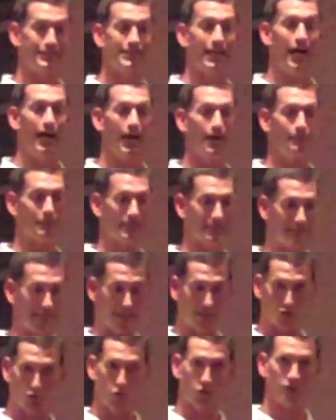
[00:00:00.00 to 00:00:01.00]
of time and it
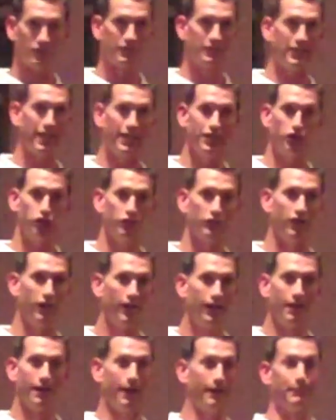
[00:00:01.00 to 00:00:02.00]
takes organization.
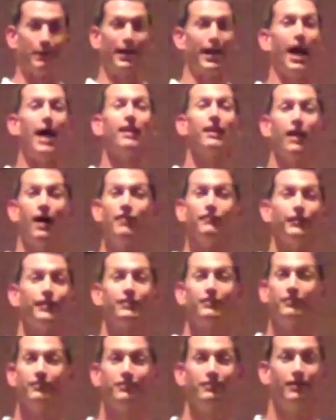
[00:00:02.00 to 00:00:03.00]
But I love it.
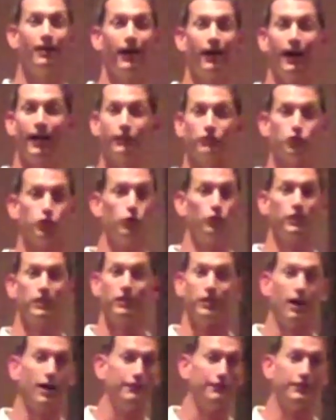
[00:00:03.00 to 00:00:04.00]
Uh, I truly
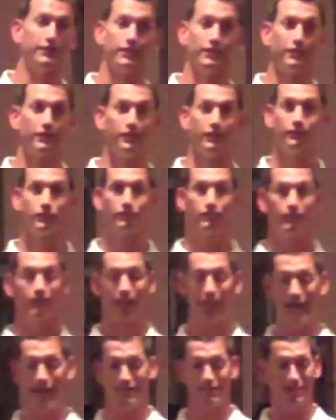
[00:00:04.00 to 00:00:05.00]
love it. it. It's the
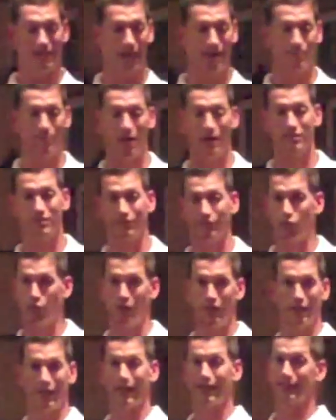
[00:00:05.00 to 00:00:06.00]
last nine months. It
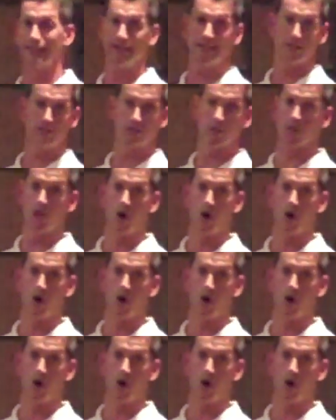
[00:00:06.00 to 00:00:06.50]
went like this. The